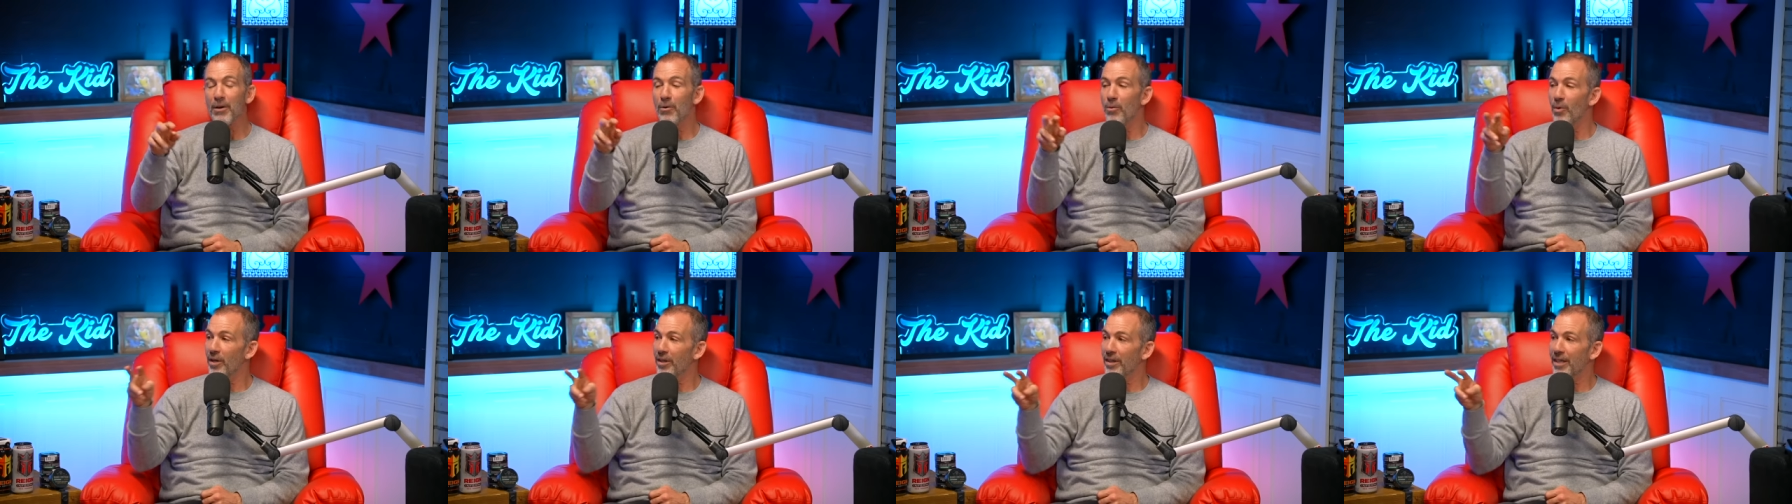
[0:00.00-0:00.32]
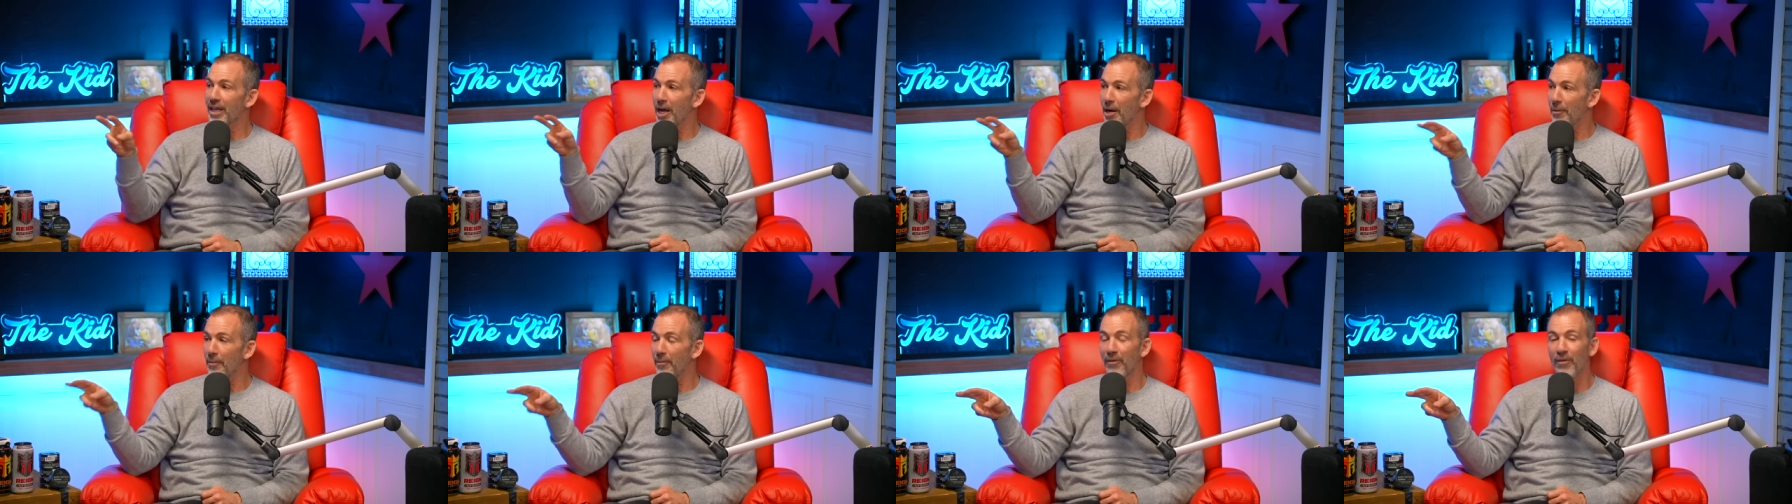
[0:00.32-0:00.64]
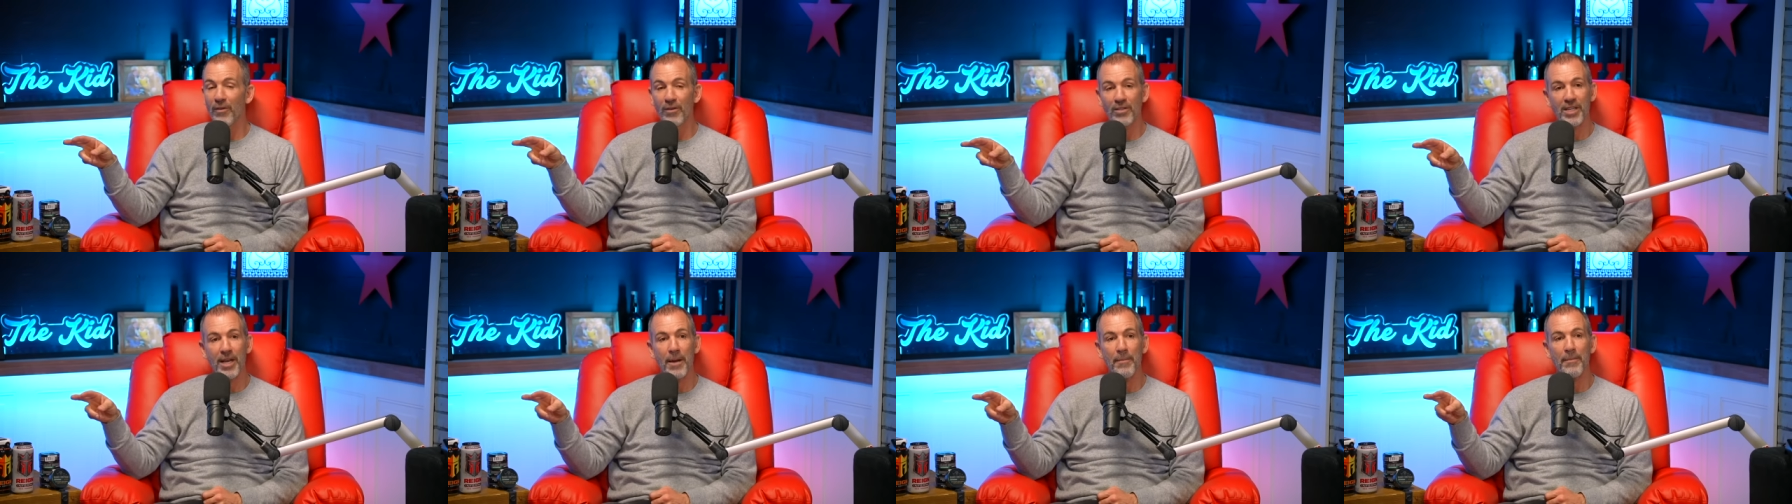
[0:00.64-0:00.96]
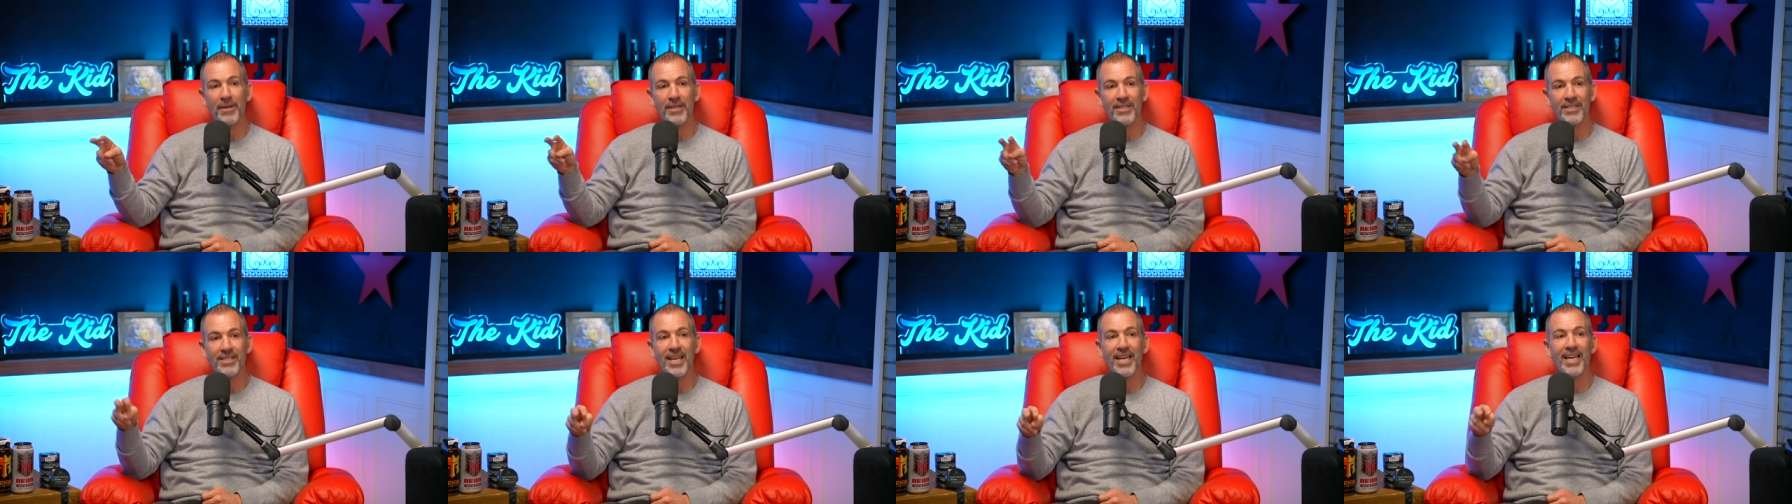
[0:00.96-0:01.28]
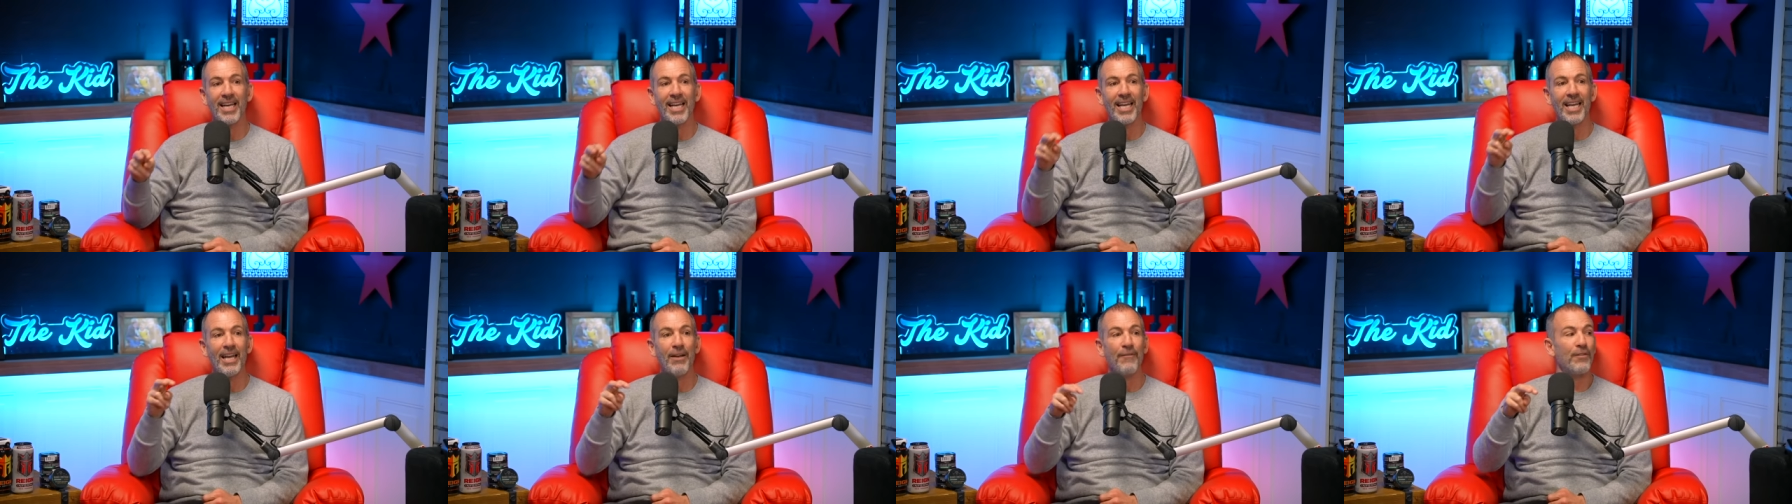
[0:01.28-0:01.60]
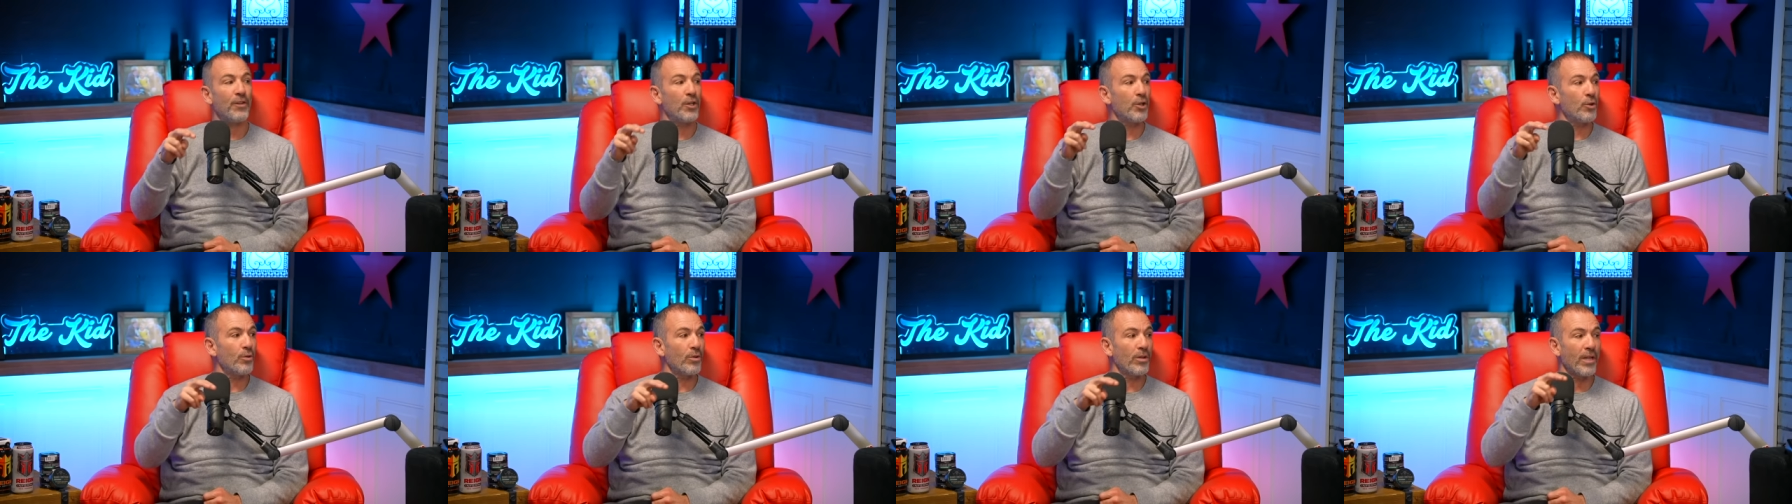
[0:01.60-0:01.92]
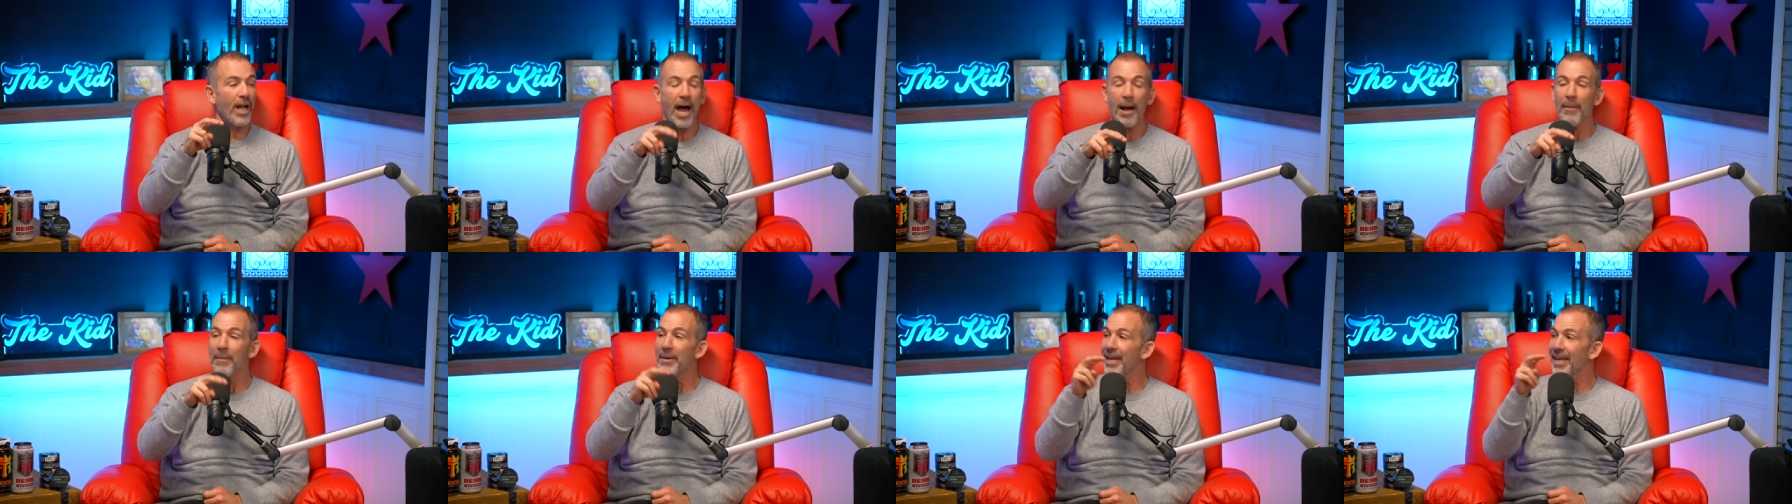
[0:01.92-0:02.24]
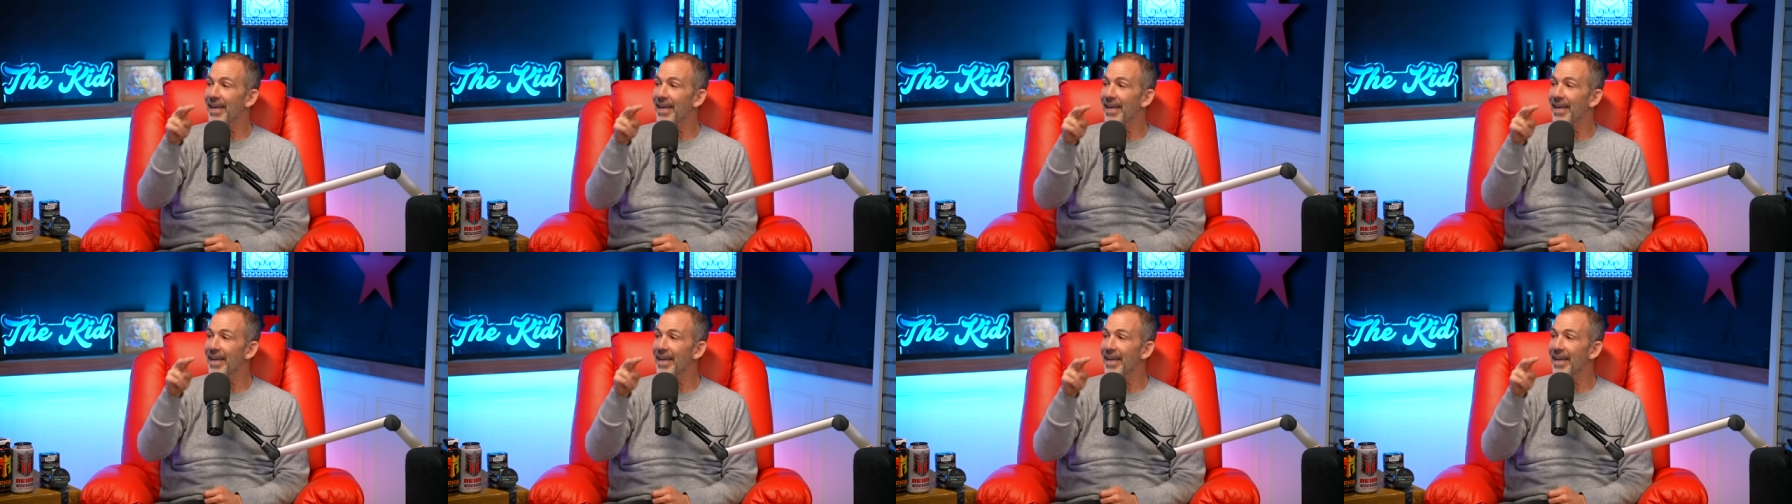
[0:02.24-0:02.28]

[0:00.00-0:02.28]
with the help of Ozempic, saying if you lobby